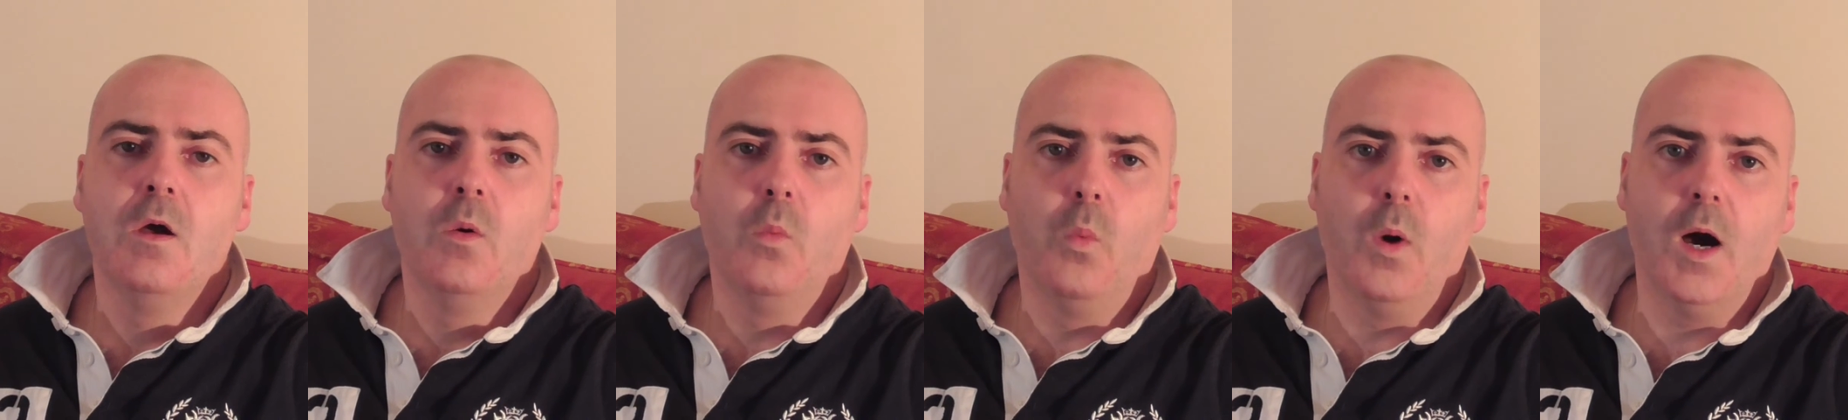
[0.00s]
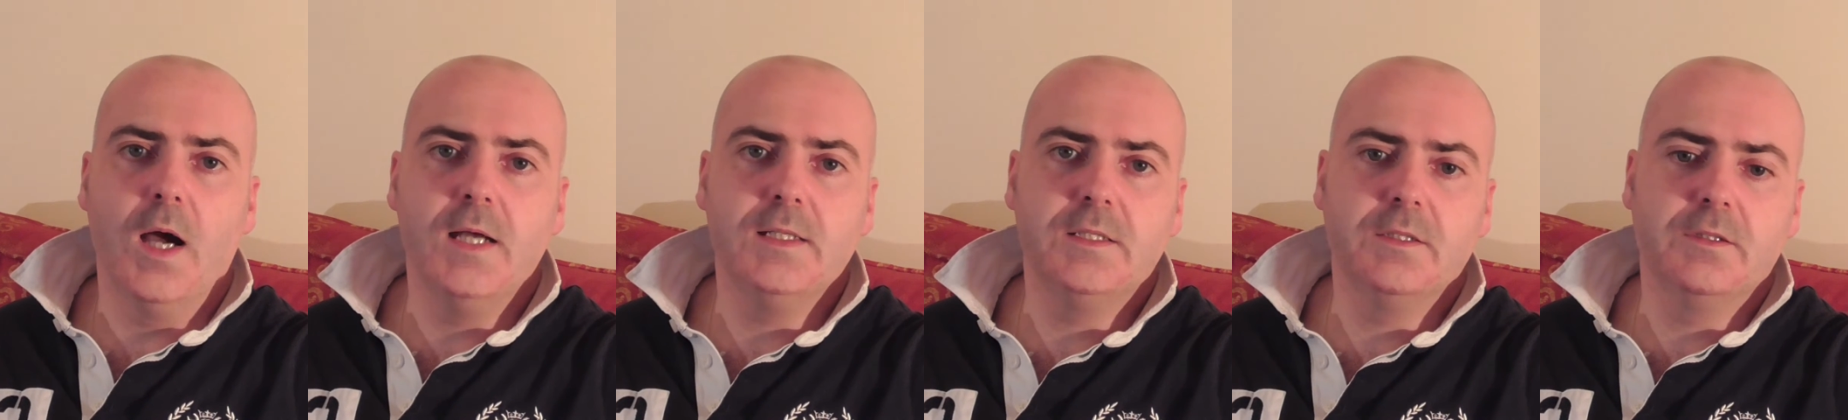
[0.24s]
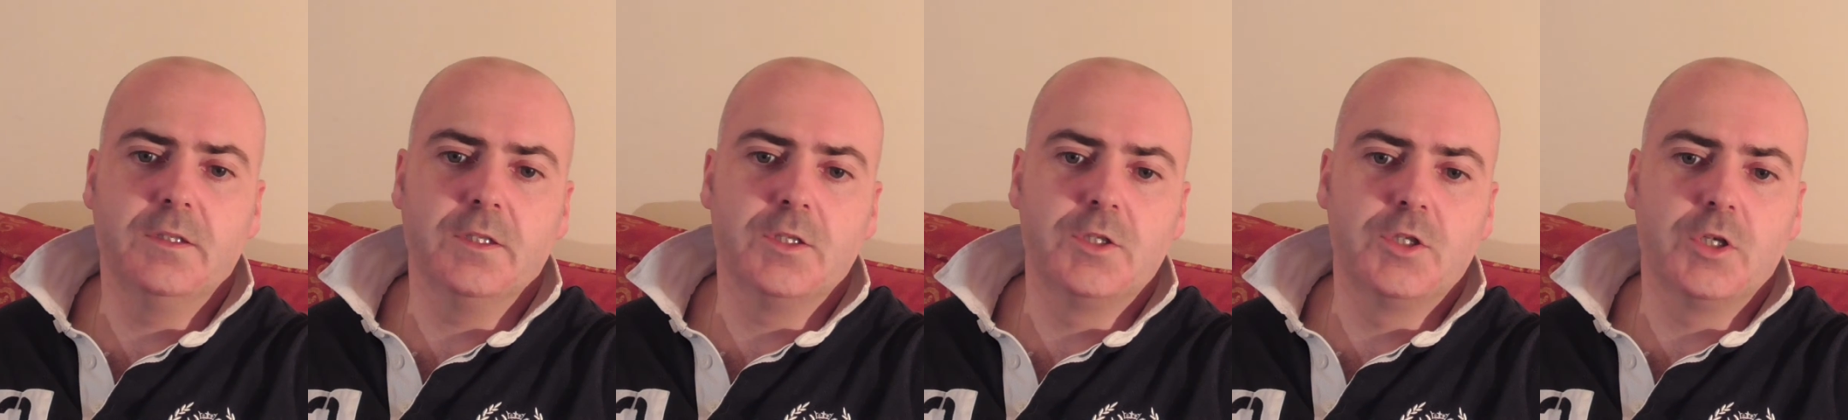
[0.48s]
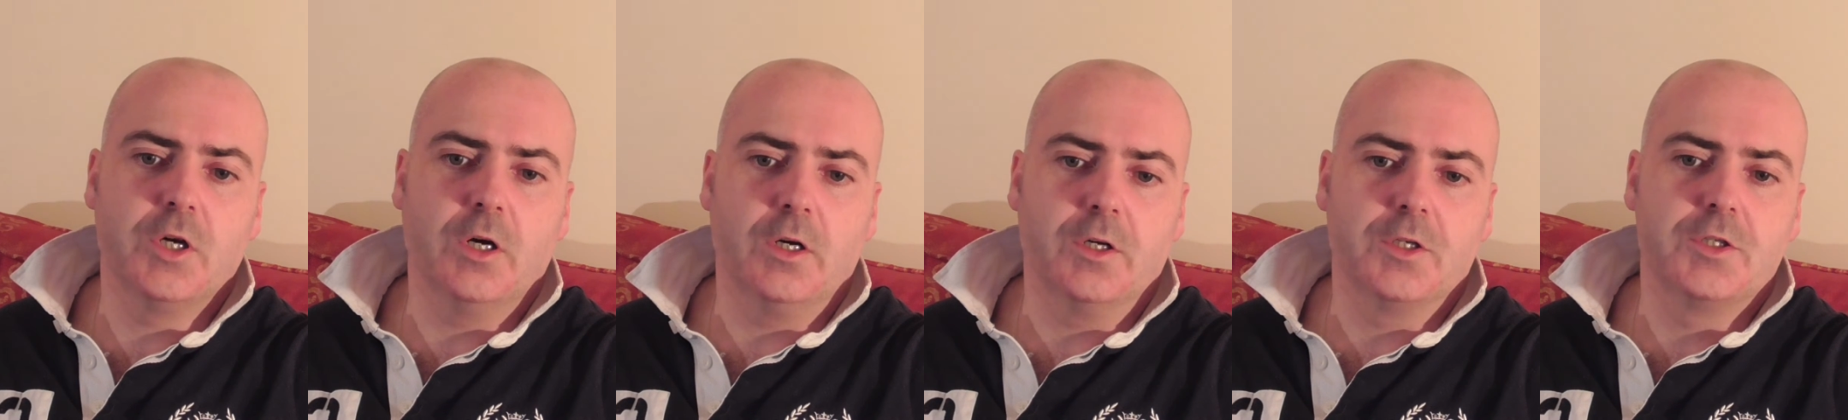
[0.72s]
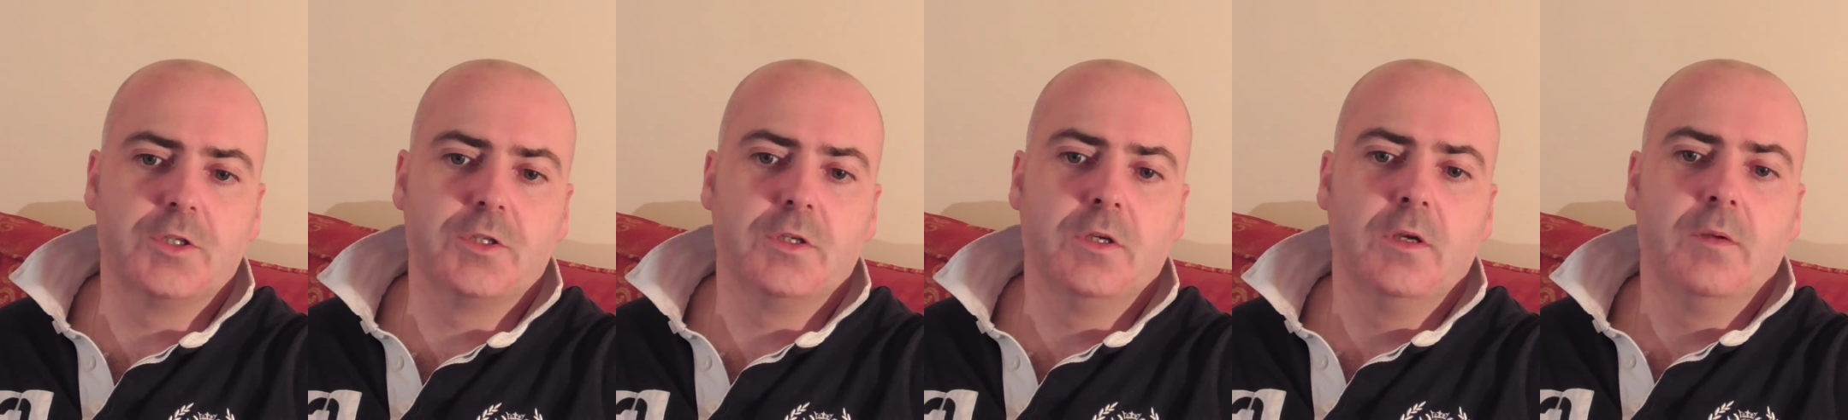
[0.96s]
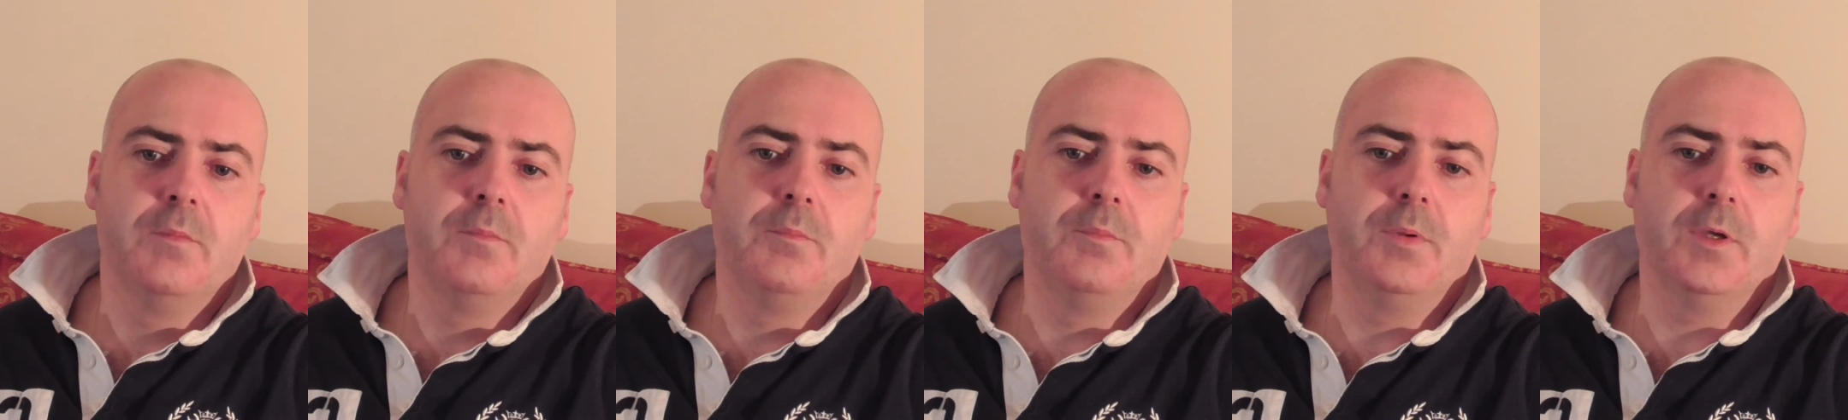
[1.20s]
why did the Church
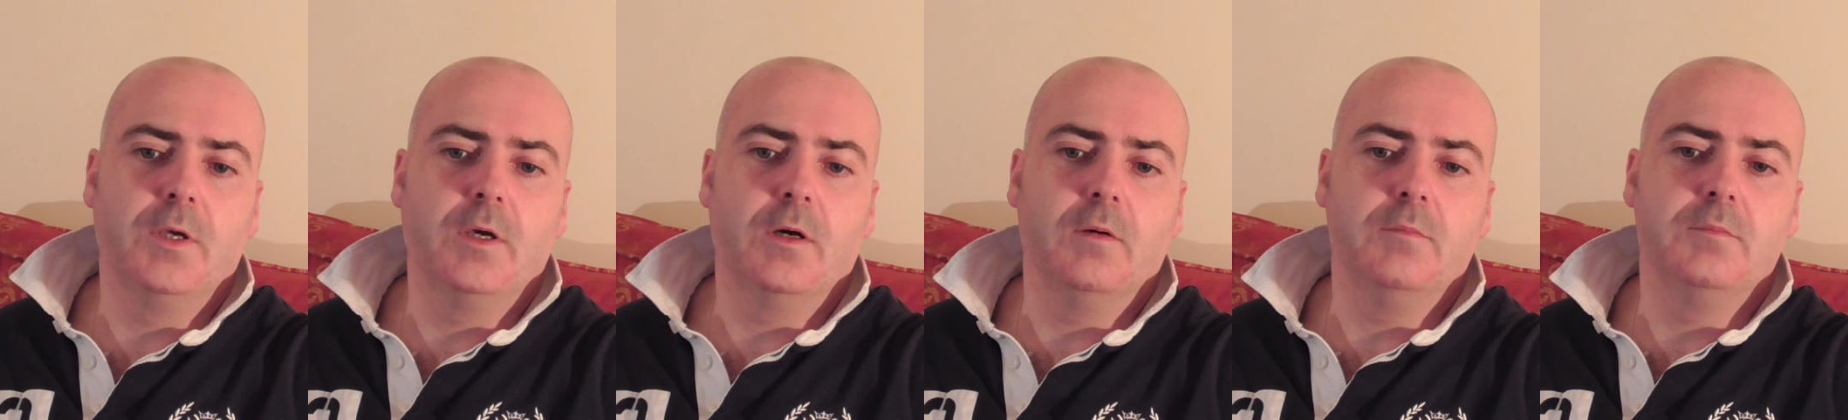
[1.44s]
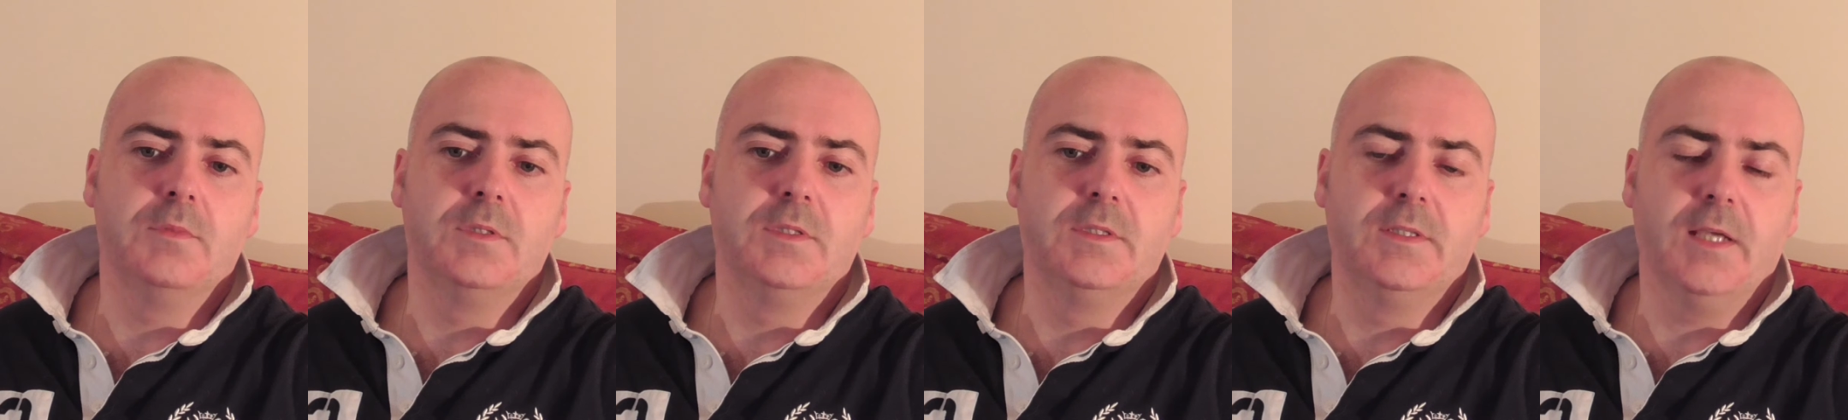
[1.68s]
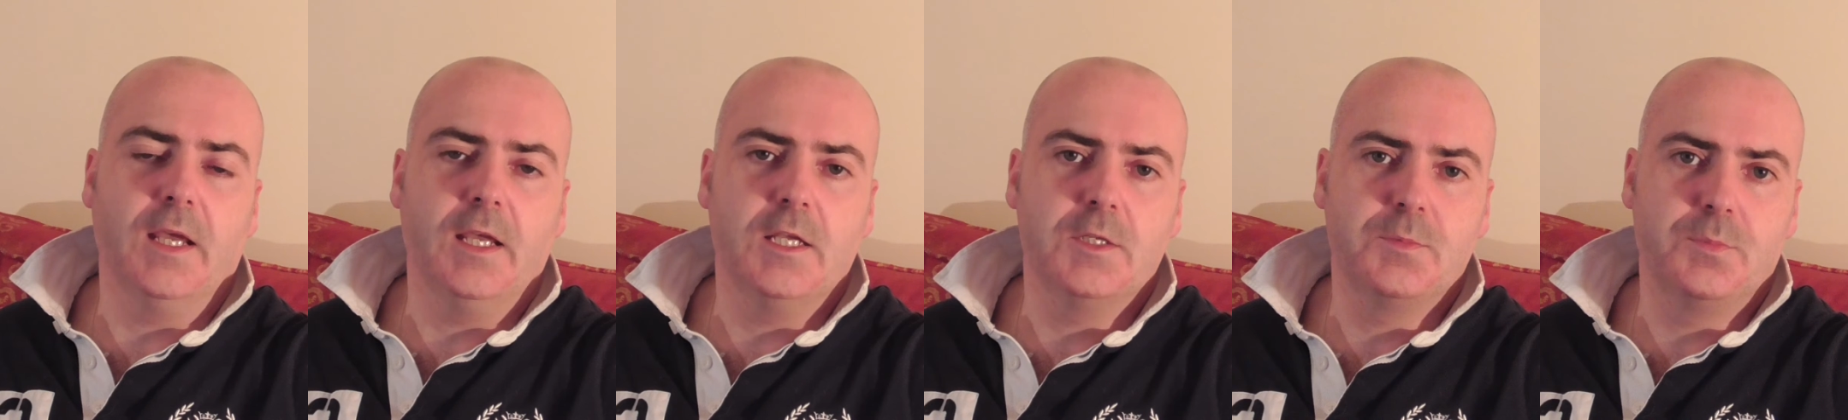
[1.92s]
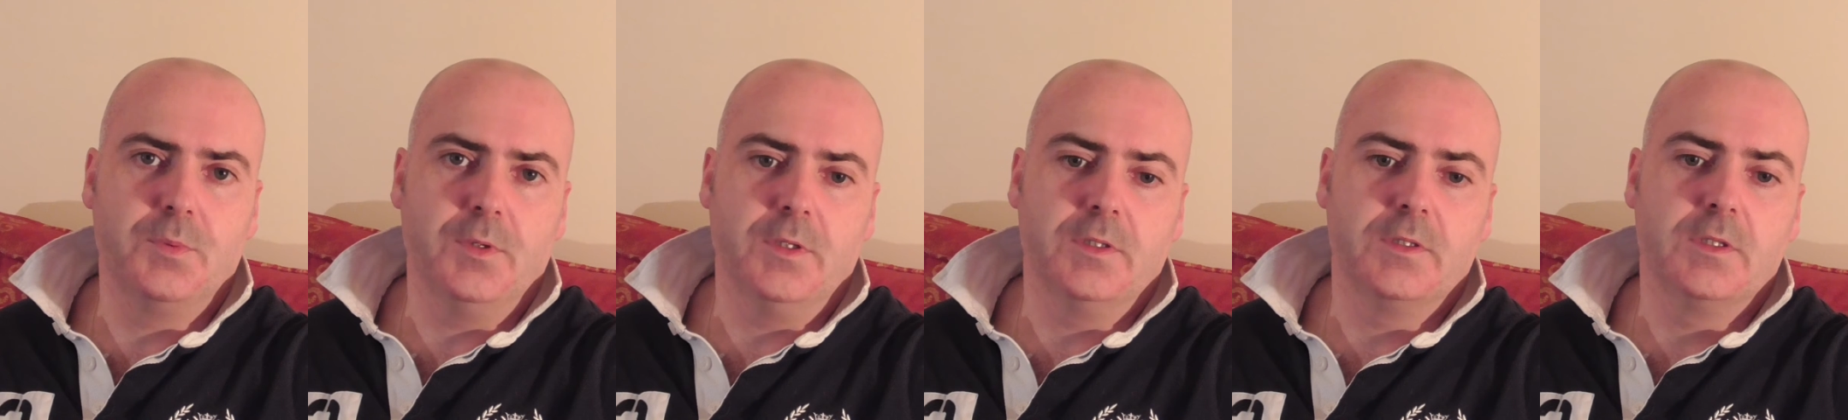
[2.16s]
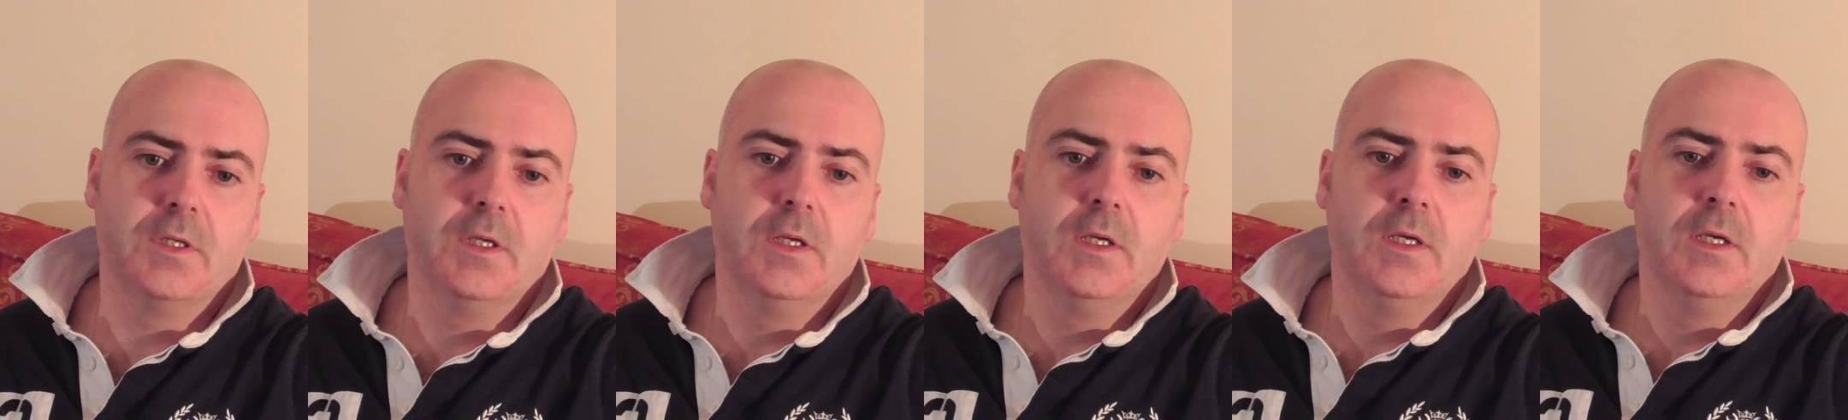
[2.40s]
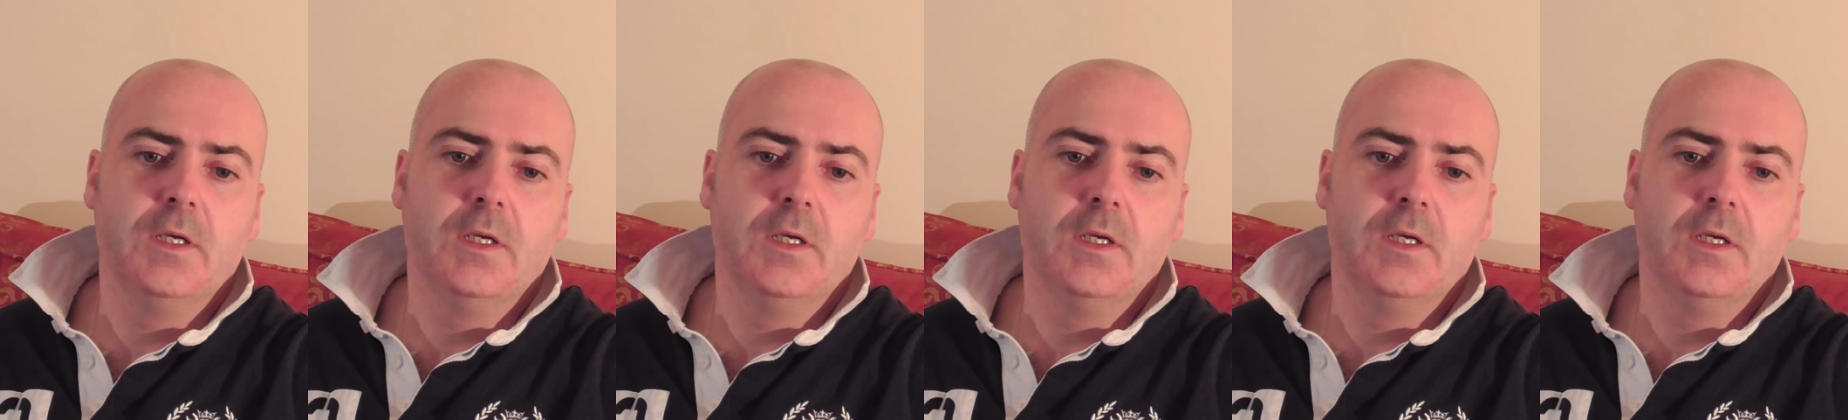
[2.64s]
become desperate